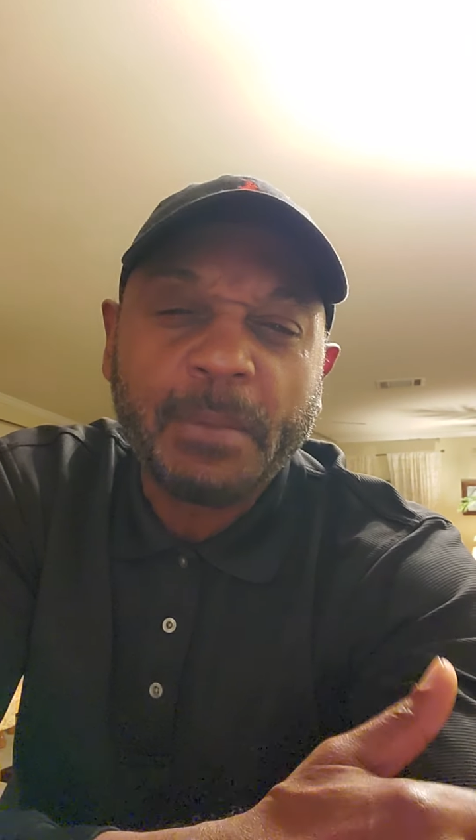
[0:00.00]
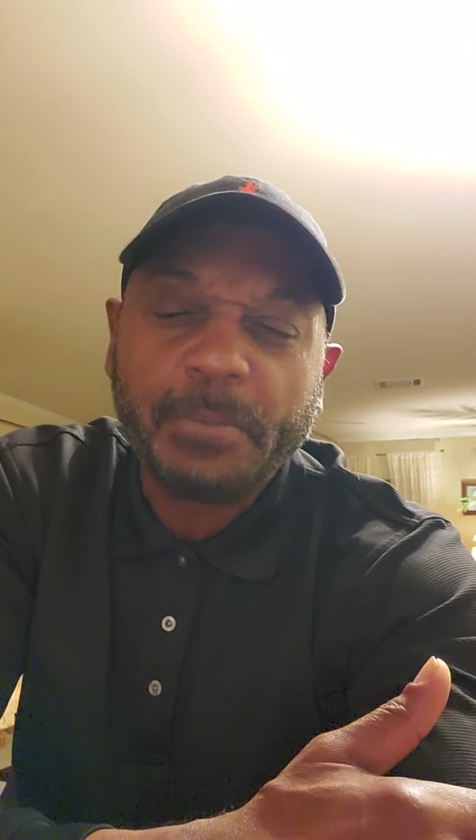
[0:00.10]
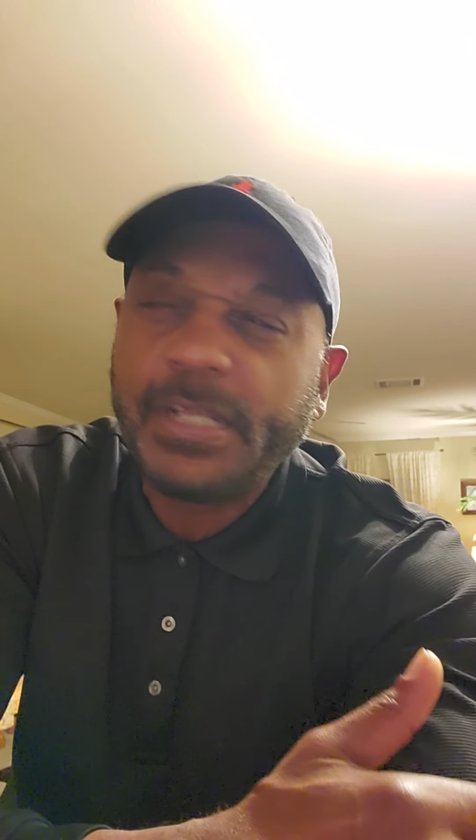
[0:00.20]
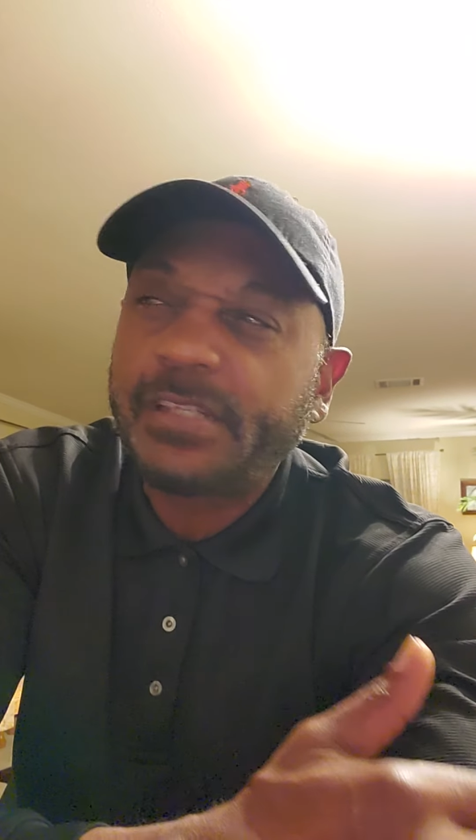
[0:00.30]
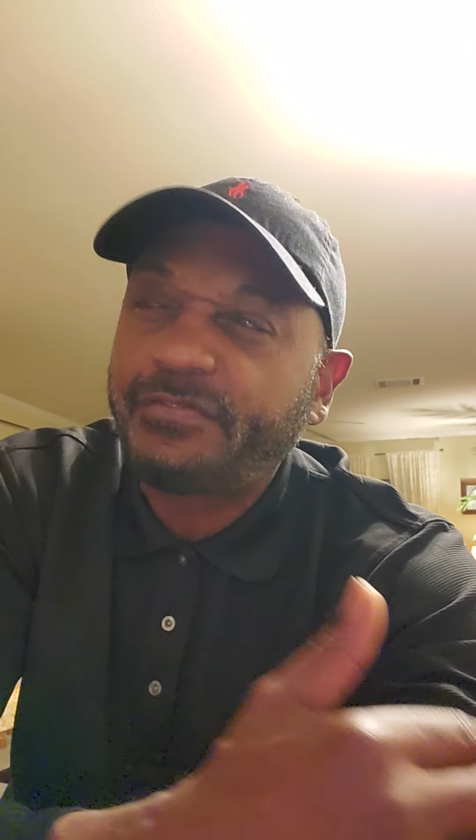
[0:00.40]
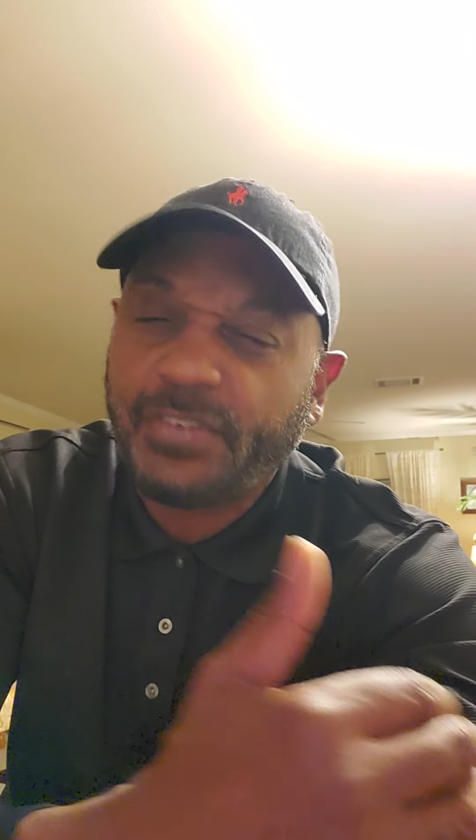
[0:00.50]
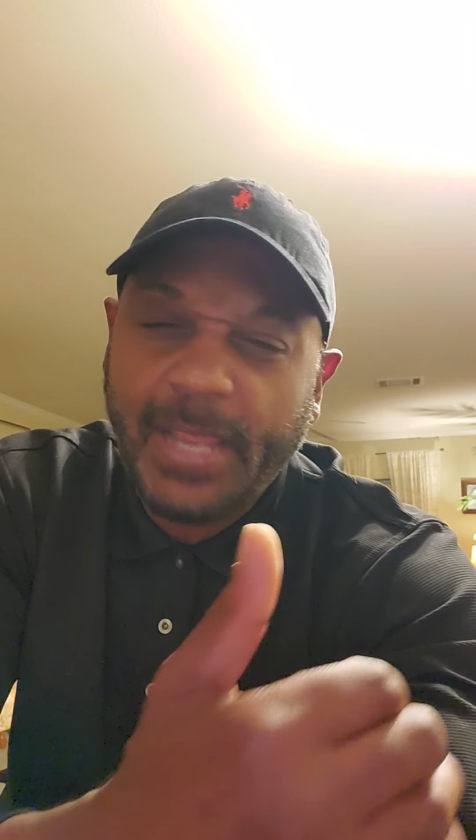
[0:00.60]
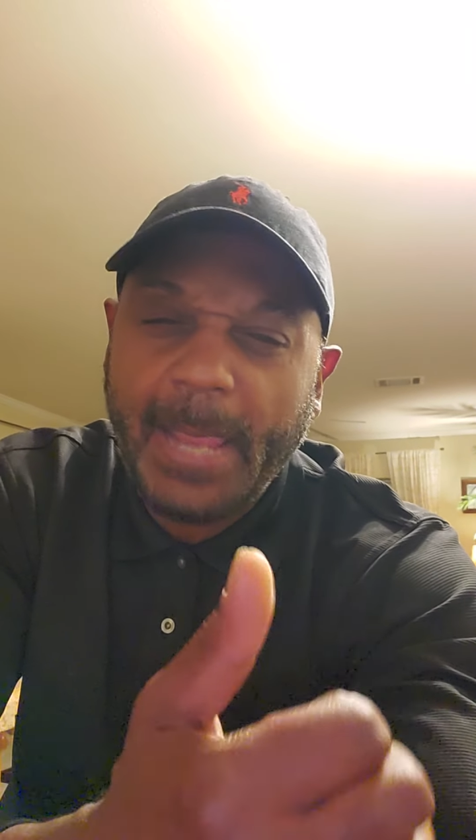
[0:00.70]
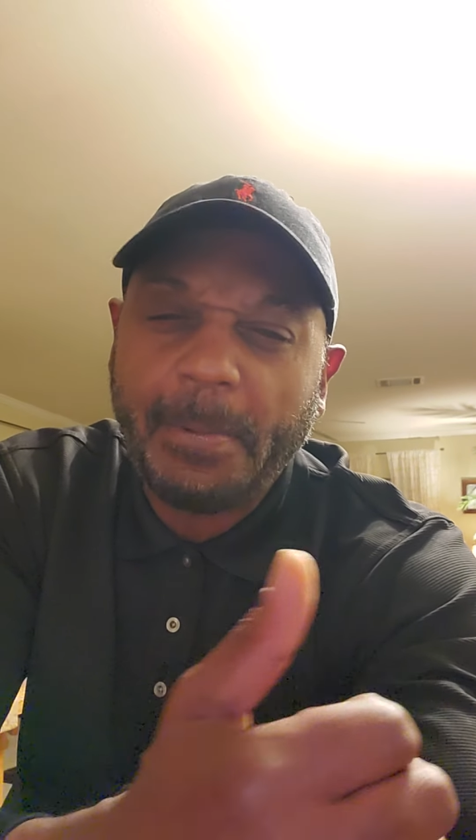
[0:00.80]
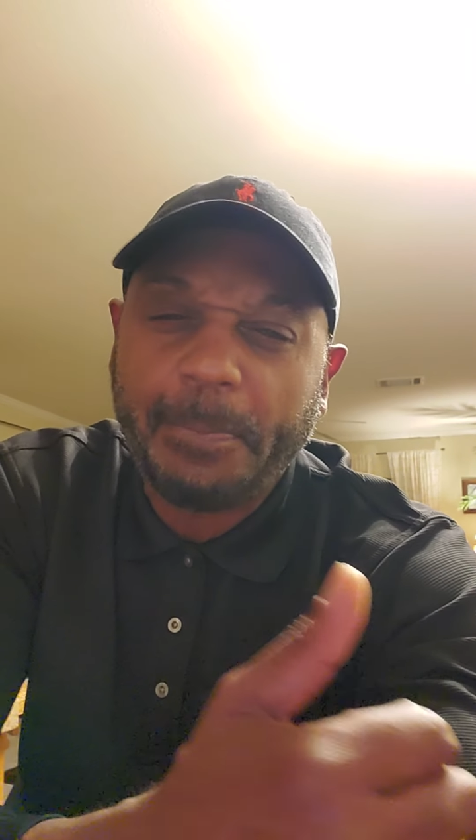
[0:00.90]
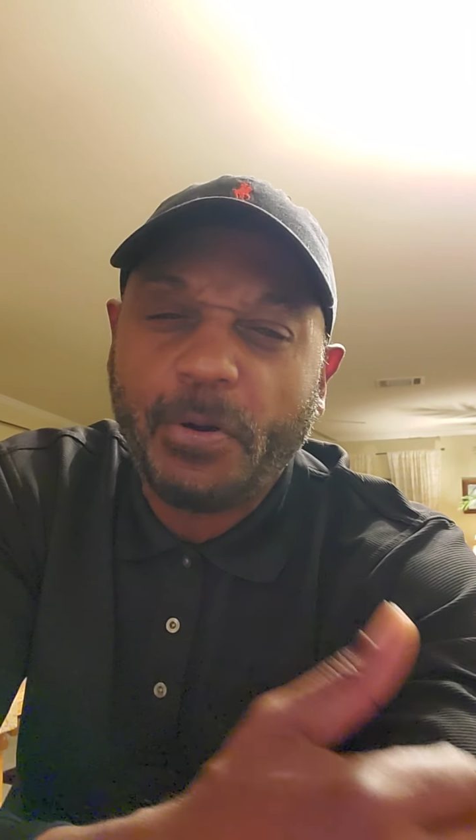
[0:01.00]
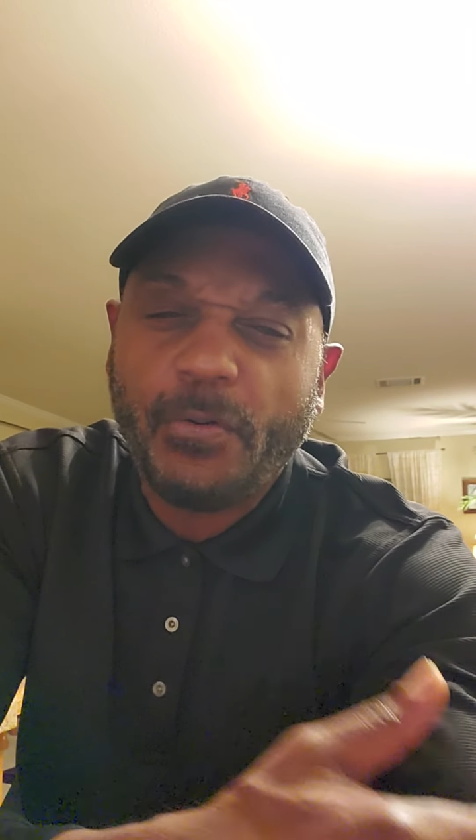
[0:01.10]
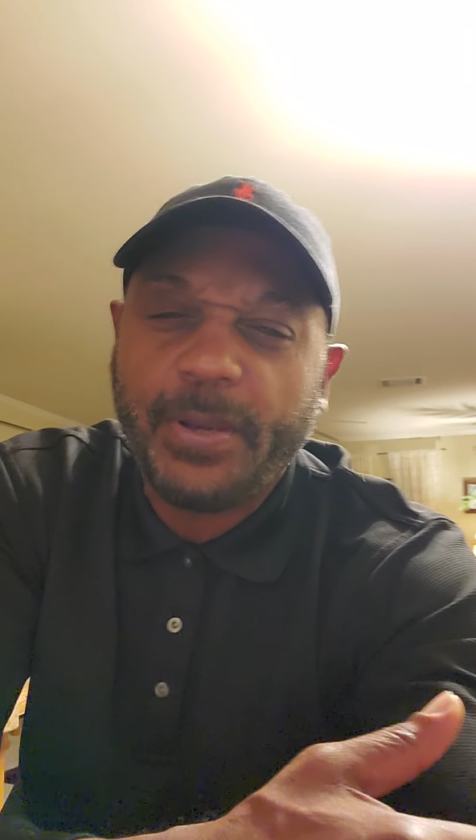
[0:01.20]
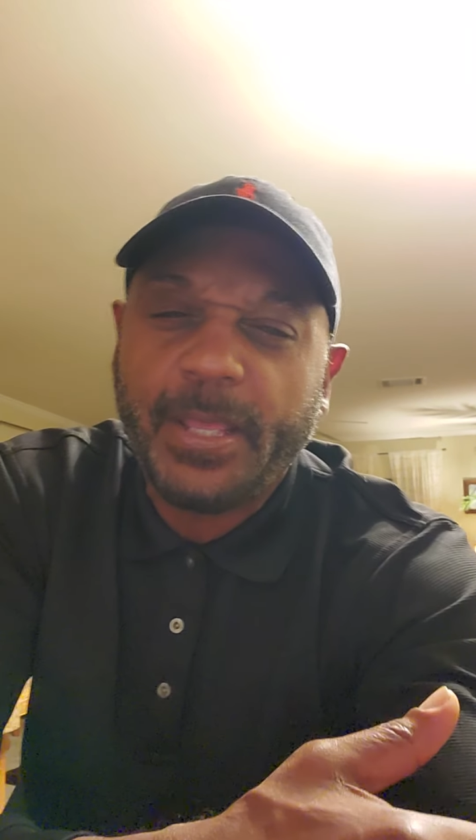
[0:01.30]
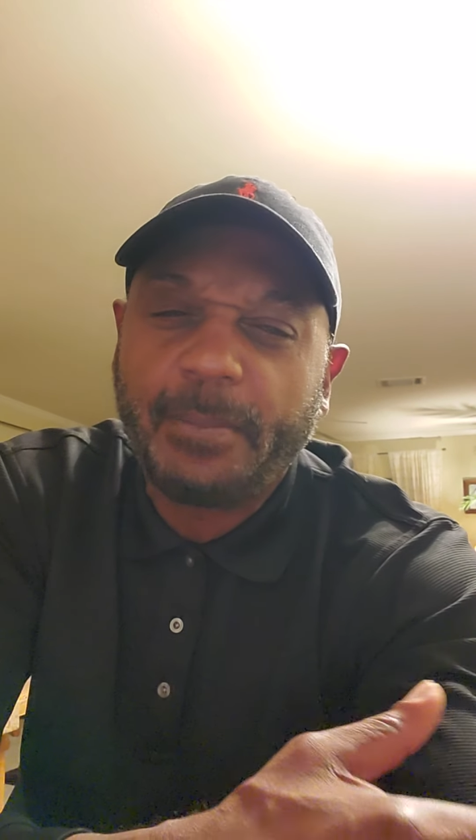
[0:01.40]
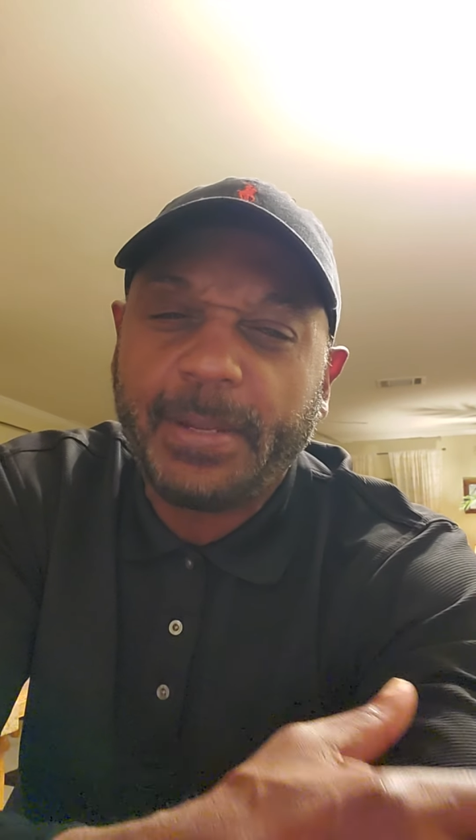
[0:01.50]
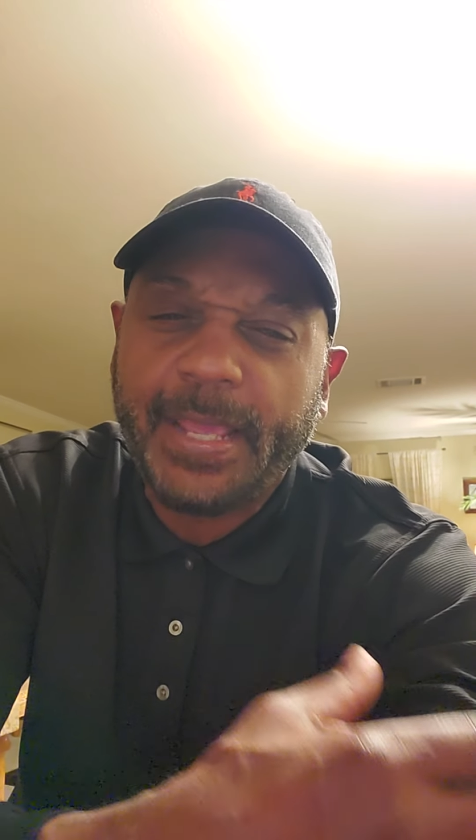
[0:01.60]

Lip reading: Police came up on him,